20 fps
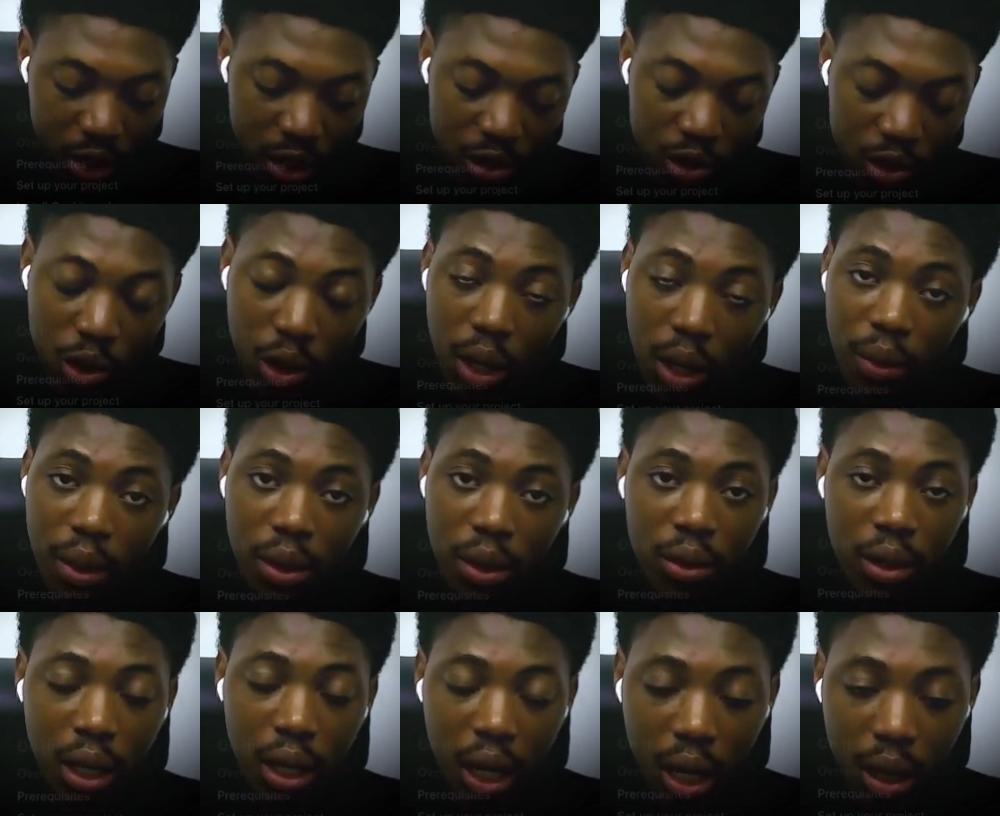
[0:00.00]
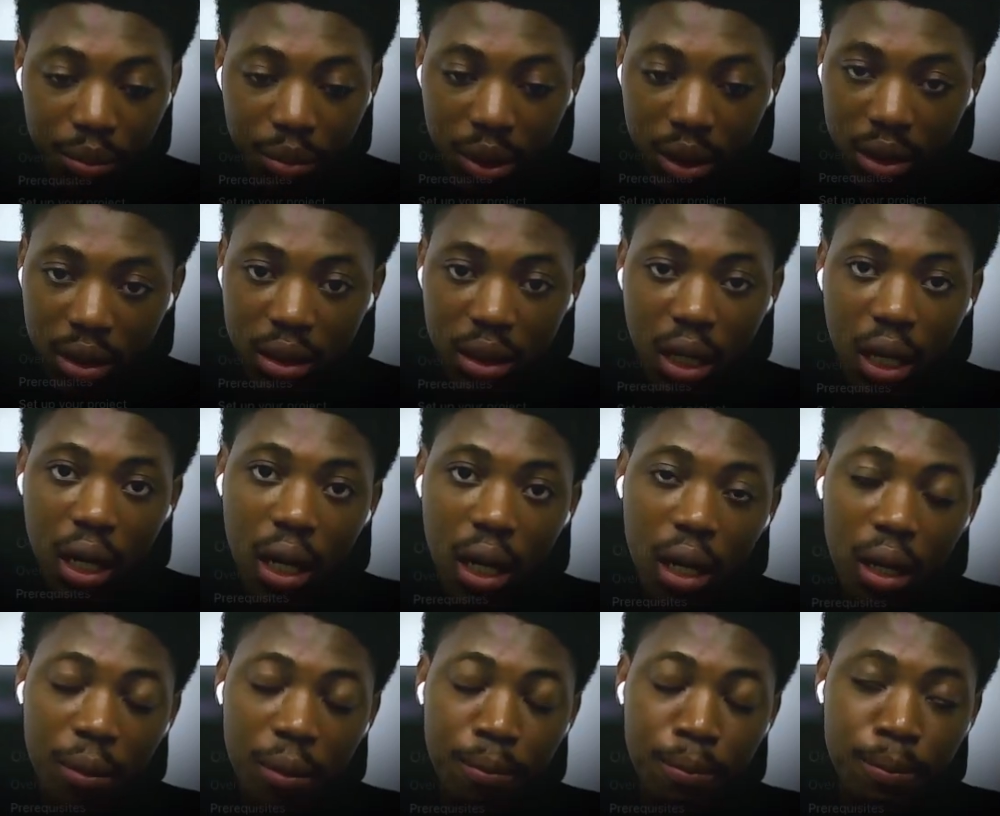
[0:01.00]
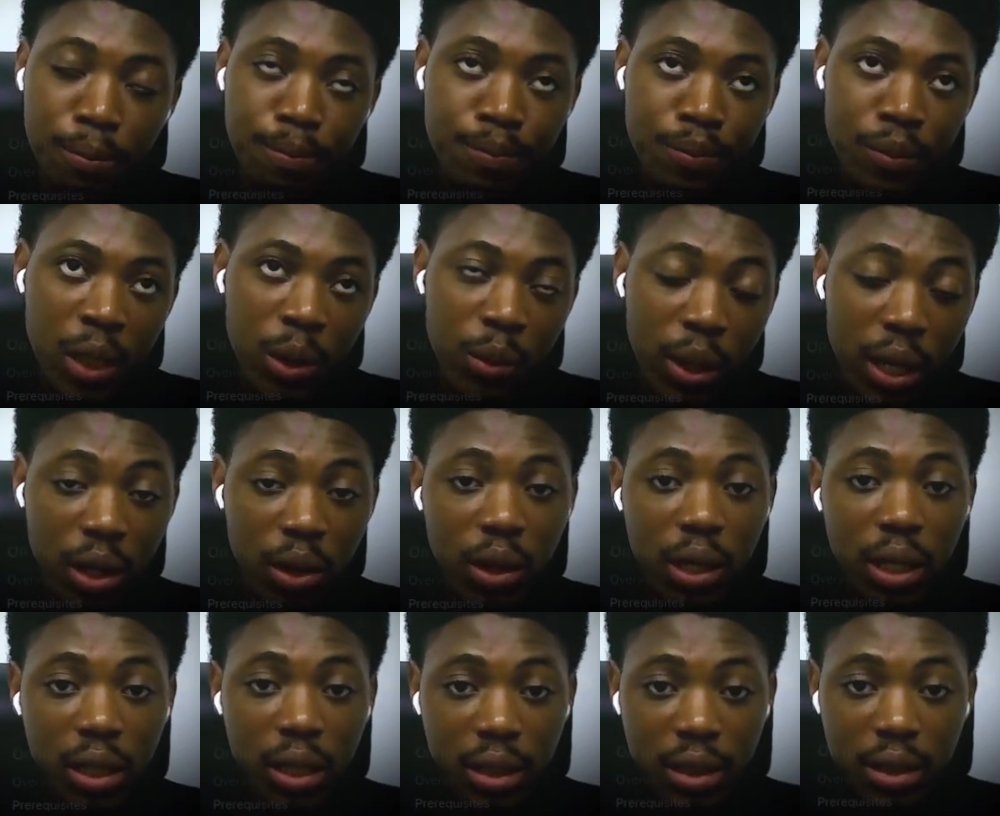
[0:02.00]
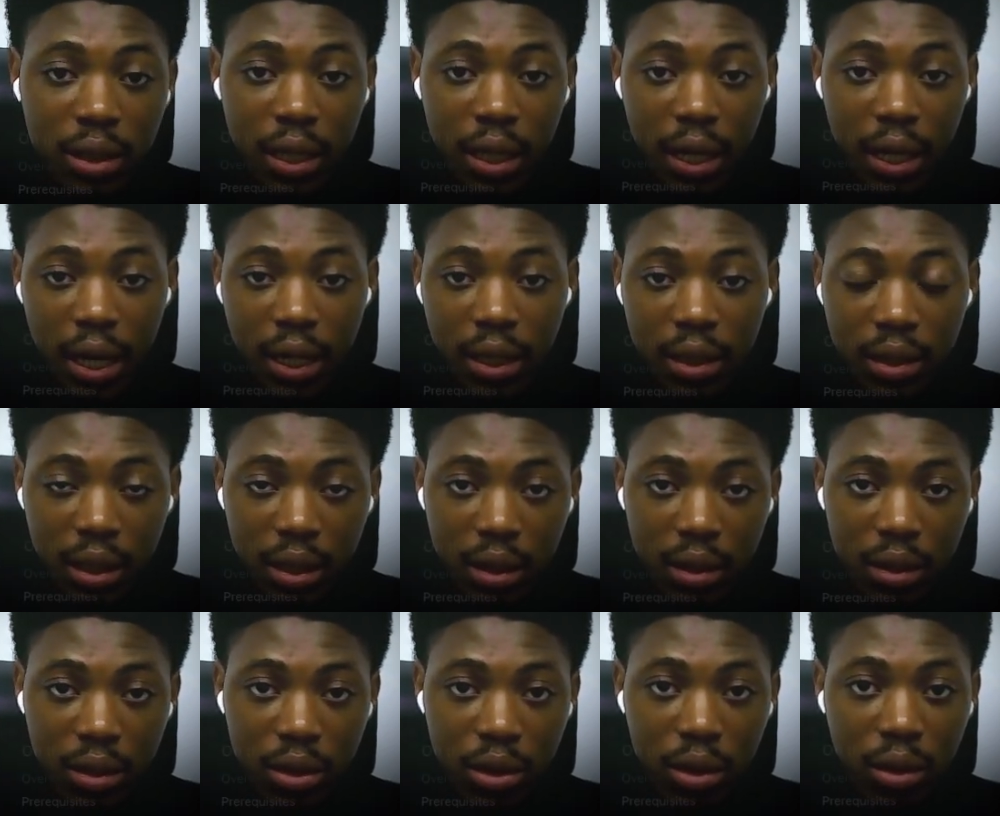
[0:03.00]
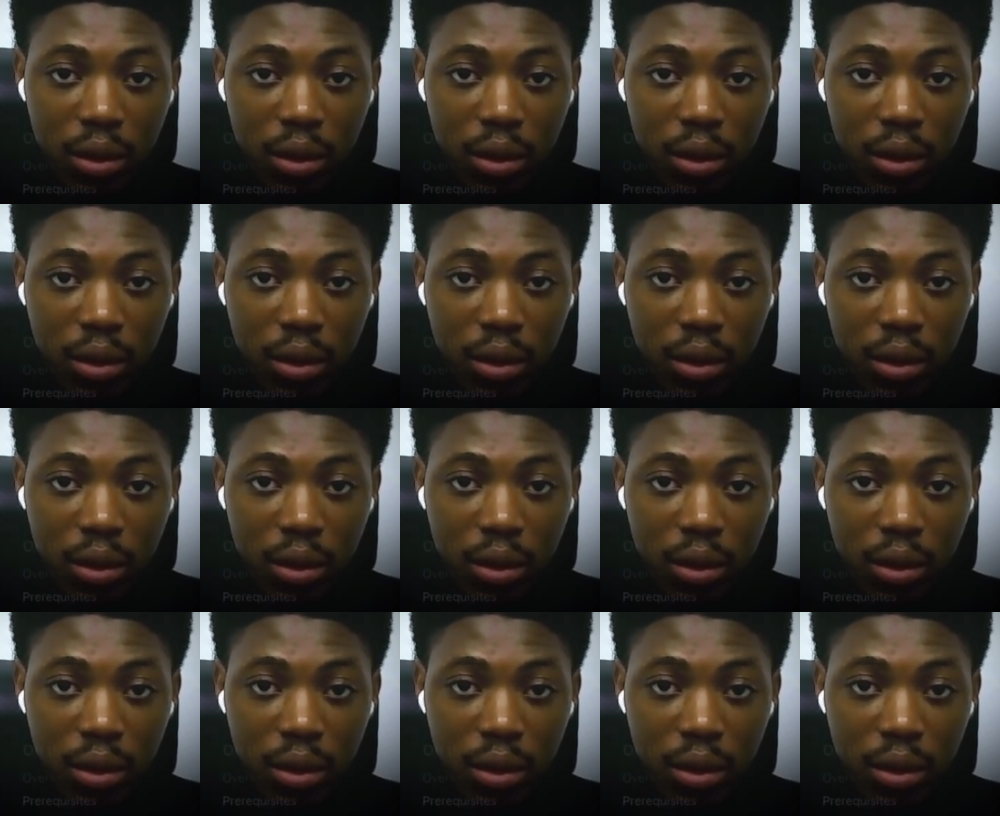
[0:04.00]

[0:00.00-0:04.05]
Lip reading: So our own app is we are calling it AI generator,